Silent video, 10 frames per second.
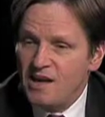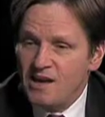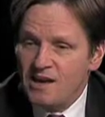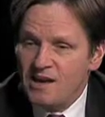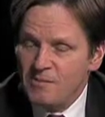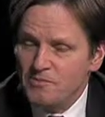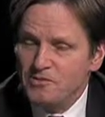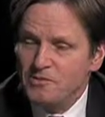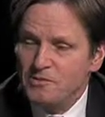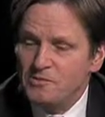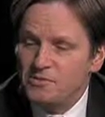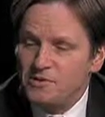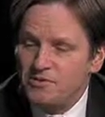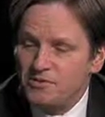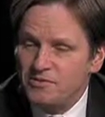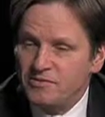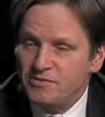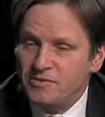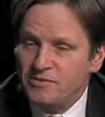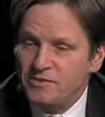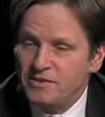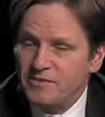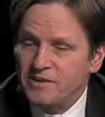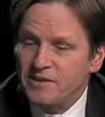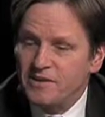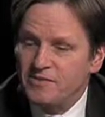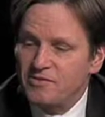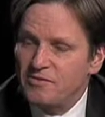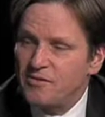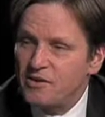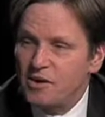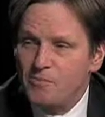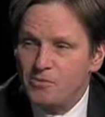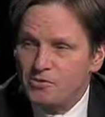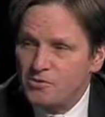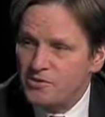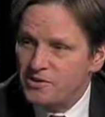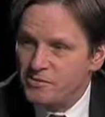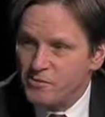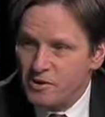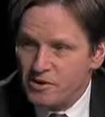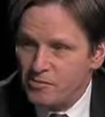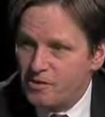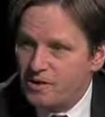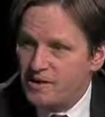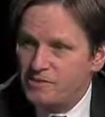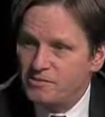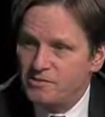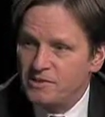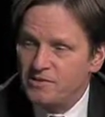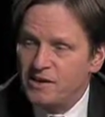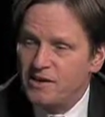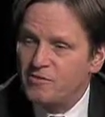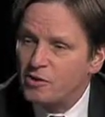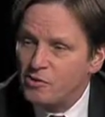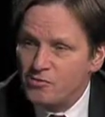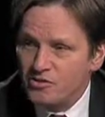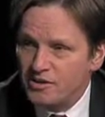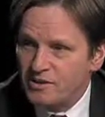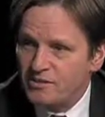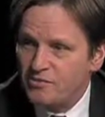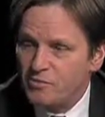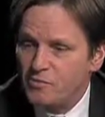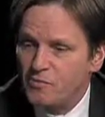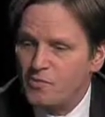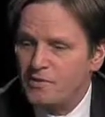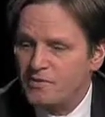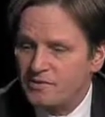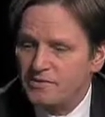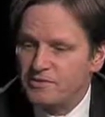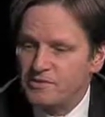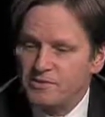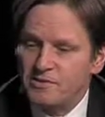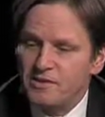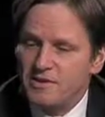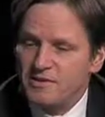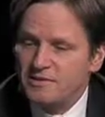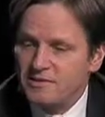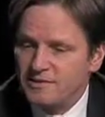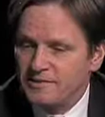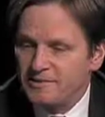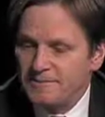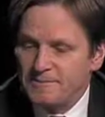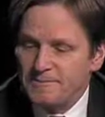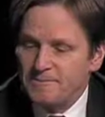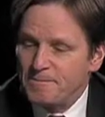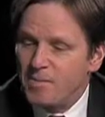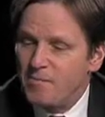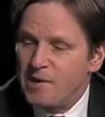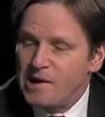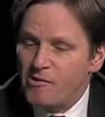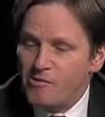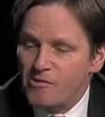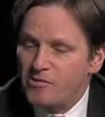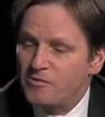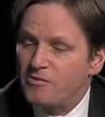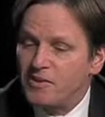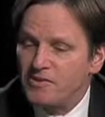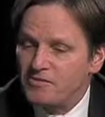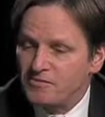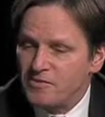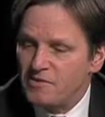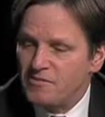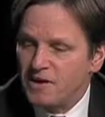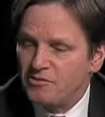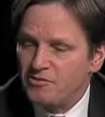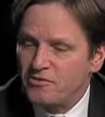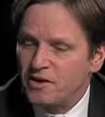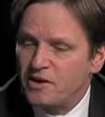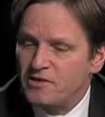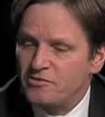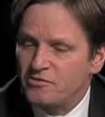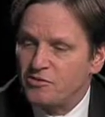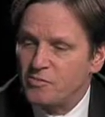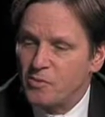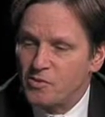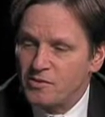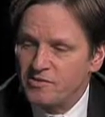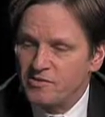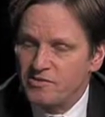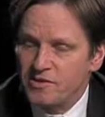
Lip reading: Absolutely. Just, giving kids a fun opportunity to run around and to have coaching and so forth, and to learn the power and the fun of exercise and sports,